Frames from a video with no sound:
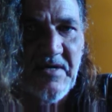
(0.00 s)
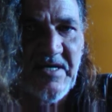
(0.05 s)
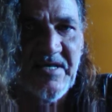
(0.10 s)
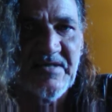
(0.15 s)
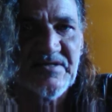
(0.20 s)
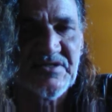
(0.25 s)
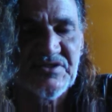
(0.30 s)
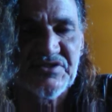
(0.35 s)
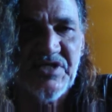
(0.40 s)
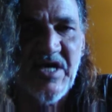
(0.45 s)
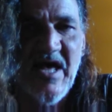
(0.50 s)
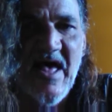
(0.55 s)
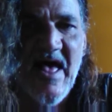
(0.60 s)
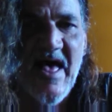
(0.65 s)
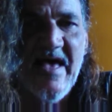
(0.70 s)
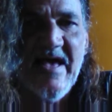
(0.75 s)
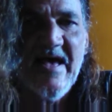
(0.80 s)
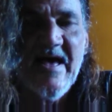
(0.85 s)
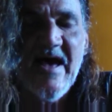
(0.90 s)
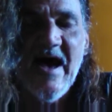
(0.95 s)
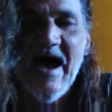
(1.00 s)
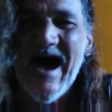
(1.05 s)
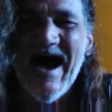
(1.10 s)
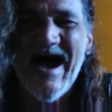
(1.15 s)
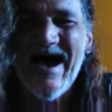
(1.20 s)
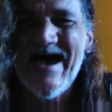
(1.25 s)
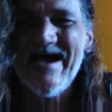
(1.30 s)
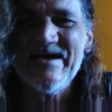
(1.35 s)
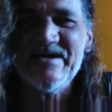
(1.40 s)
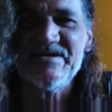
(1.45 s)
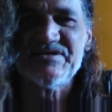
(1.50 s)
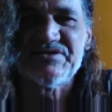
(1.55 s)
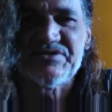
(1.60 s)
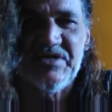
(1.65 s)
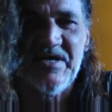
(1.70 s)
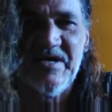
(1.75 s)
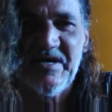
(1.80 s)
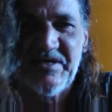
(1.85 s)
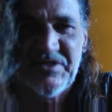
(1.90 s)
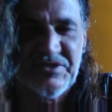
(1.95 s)
in the sky,
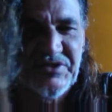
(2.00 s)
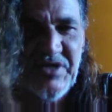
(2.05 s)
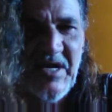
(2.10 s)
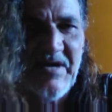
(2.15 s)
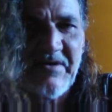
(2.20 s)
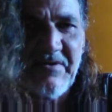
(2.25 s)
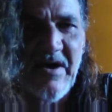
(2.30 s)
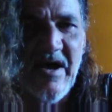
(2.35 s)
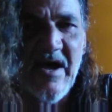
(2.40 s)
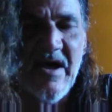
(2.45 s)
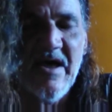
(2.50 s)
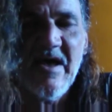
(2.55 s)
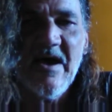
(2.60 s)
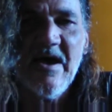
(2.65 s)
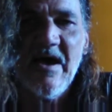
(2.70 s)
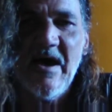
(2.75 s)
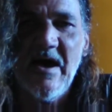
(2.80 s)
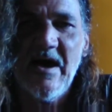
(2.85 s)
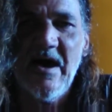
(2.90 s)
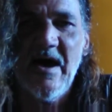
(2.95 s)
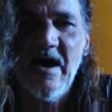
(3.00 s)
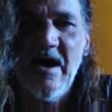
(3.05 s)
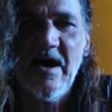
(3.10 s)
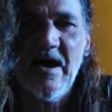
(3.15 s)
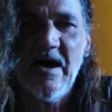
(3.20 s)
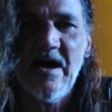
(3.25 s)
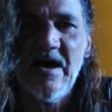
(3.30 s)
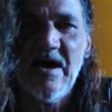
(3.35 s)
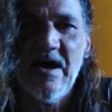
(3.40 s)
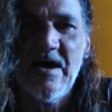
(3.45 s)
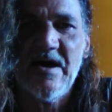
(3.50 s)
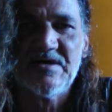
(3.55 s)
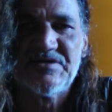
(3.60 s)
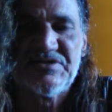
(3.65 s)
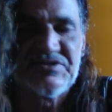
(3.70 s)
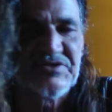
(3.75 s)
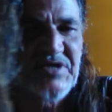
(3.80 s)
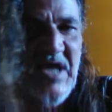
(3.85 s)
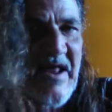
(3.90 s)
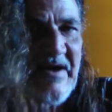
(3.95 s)
eyes, etc.,
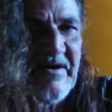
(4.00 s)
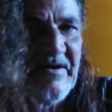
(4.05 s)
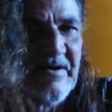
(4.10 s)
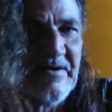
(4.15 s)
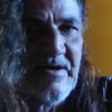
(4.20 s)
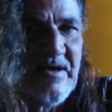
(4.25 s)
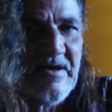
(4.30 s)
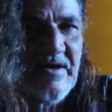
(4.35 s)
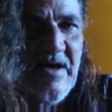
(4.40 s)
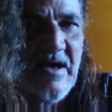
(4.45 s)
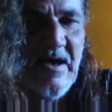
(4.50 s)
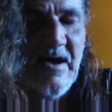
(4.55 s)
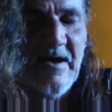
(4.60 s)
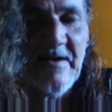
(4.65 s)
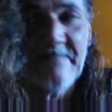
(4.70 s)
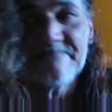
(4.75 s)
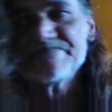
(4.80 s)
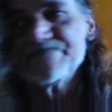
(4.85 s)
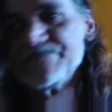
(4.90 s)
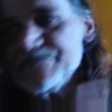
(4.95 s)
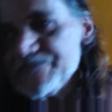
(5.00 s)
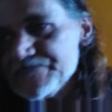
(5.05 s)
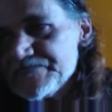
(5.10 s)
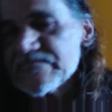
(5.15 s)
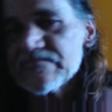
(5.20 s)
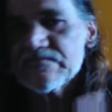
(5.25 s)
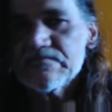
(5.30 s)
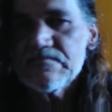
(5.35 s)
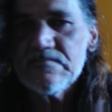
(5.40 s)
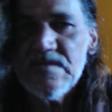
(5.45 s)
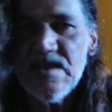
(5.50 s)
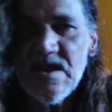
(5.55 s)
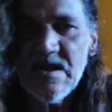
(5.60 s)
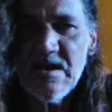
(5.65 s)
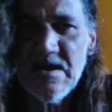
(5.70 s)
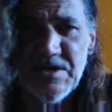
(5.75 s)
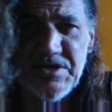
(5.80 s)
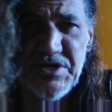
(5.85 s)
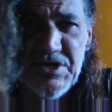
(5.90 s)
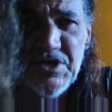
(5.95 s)
Saturn
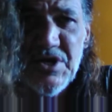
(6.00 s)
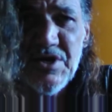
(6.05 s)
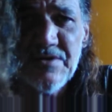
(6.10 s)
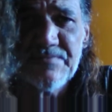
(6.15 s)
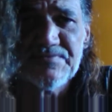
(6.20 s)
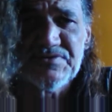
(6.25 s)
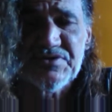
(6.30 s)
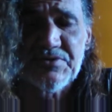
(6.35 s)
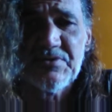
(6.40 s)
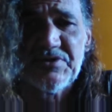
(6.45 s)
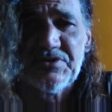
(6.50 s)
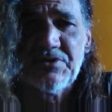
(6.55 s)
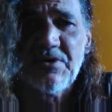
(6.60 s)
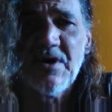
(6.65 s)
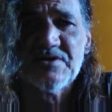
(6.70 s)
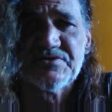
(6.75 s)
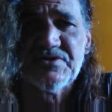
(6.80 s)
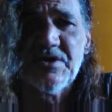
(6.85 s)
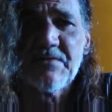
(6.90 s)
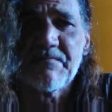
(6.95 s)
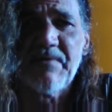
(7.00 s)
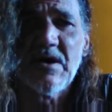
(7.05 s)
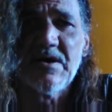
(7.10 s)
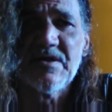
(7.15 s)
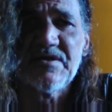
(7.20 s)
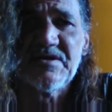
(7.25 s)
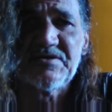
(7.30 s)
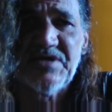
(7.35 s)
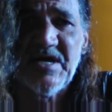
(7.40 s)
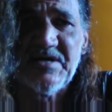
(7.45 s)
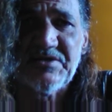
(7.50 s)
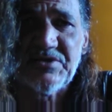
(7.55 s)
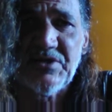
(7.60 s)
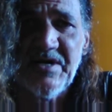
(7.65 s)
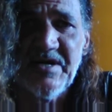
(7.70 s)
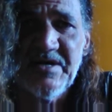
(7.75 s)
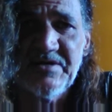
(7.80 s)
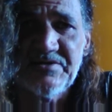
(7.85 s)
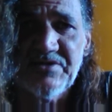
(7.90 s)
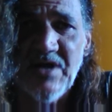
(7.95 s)
cubes, which are also part of the
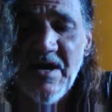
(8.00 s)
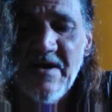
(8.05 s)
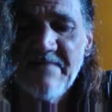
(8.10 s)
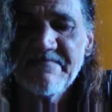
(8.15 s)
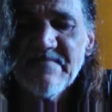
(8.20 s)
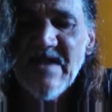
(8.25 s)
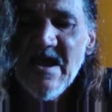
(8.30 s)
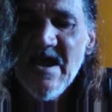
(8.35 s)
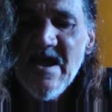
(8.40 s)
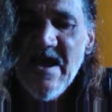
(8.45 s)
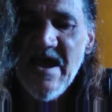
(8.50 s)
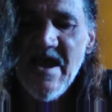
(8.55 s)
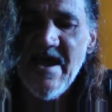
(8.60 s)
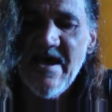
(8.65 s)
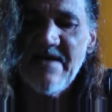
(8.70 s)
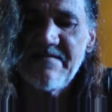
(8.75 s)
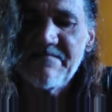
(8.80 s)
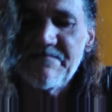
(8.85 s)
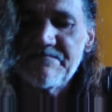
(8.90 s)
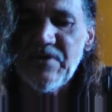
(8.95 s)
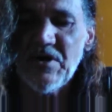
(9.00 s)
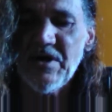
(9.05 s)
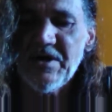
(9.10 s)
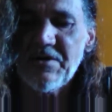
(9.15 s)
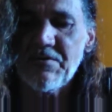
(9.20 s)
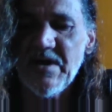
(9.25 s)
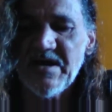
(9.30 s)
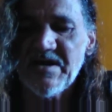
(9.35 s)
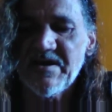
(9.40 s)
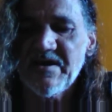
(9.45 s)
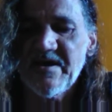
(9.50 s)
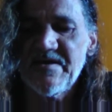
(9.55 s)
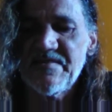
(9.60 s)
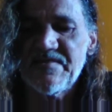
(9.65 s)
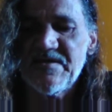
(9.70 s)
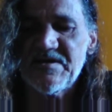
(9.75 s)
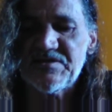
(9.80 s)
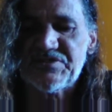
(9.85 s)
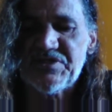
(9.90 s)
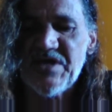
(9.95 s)
tetrahedron. And very quickly,
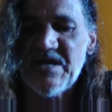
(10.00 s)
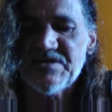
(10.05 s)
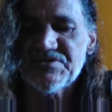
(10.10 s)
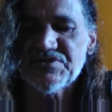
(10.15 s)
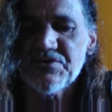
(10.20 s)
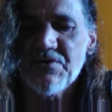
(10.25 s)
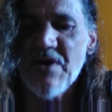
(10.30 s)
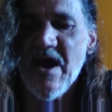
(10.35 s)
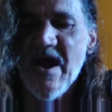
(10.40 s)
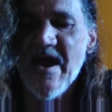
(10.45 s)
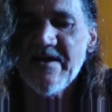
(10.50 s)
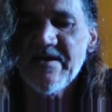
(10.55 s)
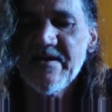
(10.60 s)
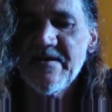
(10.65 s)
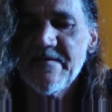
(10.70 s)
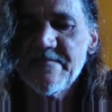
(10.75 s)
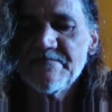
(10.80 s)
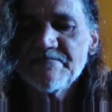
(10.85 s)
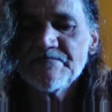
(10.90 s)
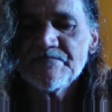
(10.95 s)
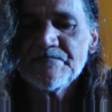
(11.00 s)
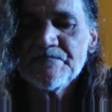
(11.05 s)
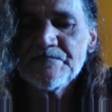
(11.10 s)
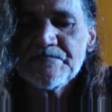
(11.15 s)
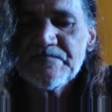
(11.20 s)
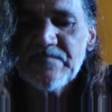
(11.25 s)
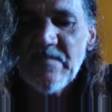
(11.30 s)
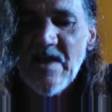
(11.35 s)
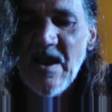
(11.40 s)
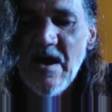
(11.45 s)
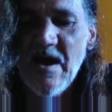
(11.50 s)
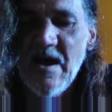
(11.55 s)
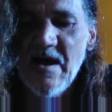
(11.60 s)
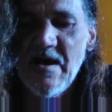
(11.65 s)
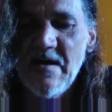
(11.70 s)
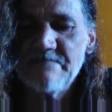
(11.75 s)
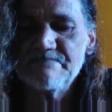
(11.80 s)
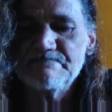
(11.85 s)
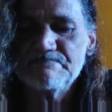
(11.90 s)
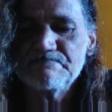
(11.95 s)
the Tesseract,
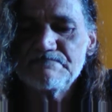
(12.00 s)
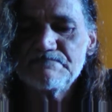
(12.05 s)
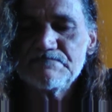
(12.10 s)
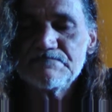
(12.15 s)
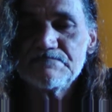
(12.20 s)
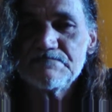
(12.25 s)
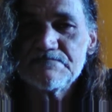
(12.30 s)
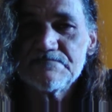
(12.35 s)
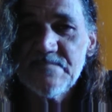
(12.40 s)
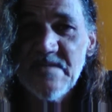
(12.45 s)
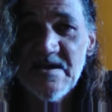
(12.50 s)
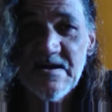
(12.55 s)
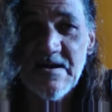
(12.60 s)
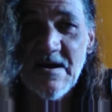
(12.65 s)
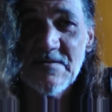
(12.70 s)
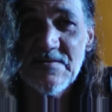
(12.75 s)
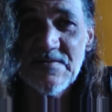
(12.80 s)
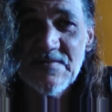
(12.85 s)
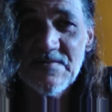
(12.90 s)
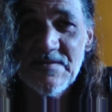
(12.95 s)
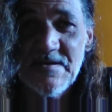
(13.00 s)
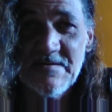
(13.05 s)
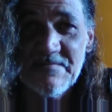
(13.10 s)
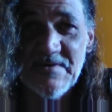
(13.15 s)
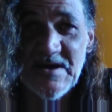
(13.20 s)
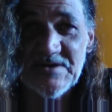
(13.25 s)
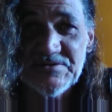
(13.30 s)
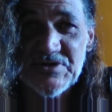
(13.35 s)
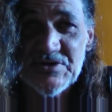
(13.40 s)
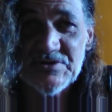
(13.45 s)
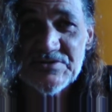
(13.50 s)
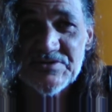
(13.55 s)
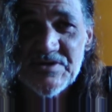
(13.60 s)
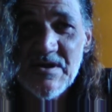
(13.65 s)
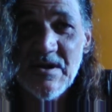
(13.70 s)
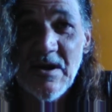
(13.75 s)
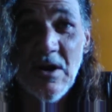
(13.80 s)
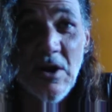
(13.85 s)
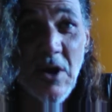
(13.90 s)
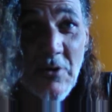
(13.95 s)
the Avengers,
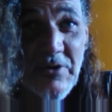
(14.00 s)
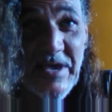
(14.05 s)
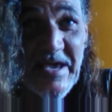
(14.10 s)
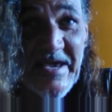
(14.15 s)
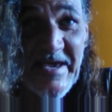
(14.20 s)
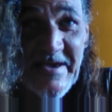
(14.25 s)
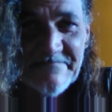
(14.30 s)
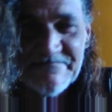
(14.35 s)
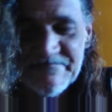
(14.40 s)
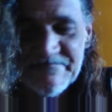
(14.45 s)
Loki,